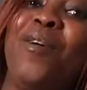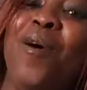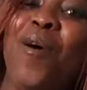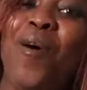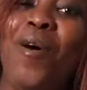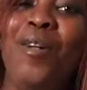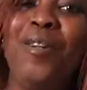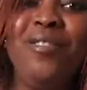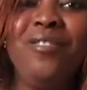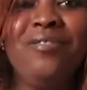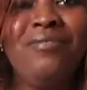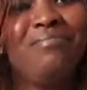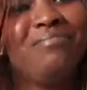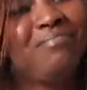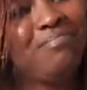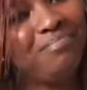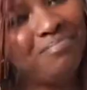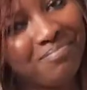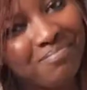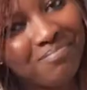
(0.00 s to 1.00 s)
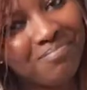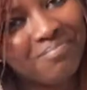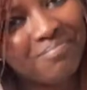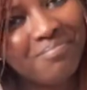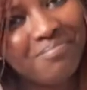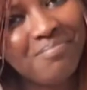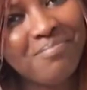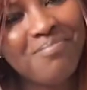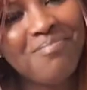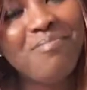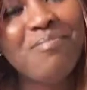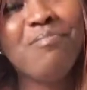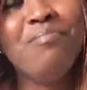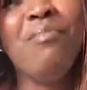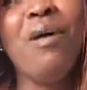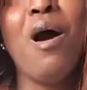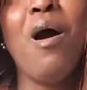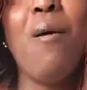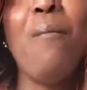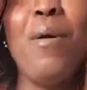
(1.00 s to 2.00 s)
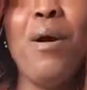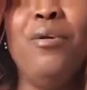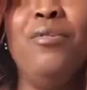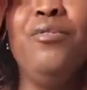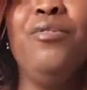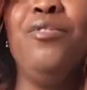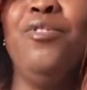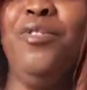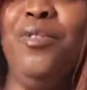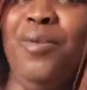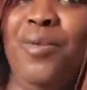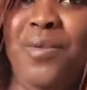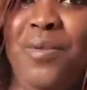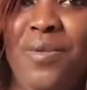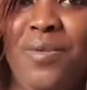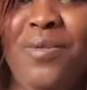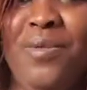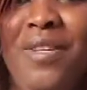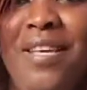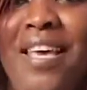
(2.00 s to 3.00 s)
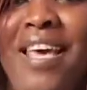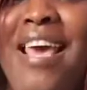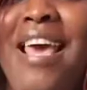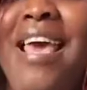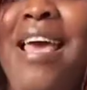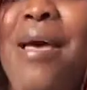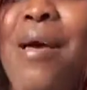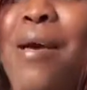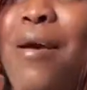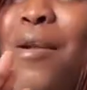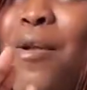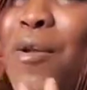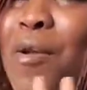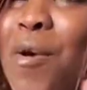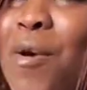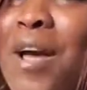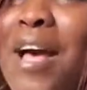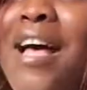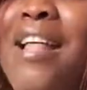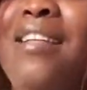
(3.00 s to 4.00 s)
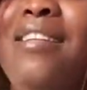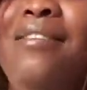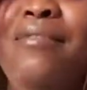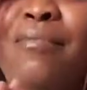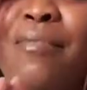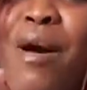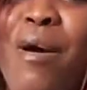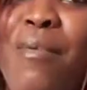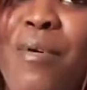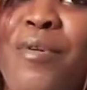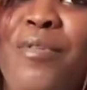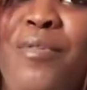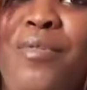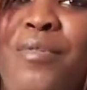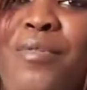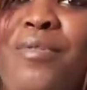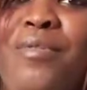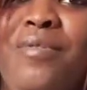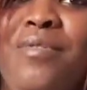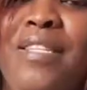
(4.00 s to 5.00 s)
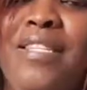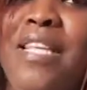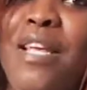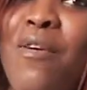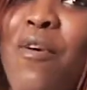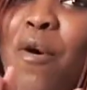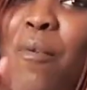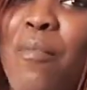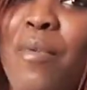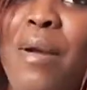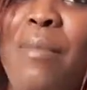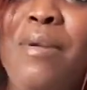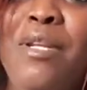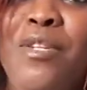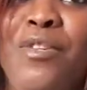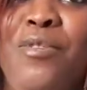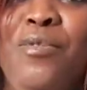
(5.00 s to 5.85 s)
called baobab juice. Local baobab juice. It's a home remedy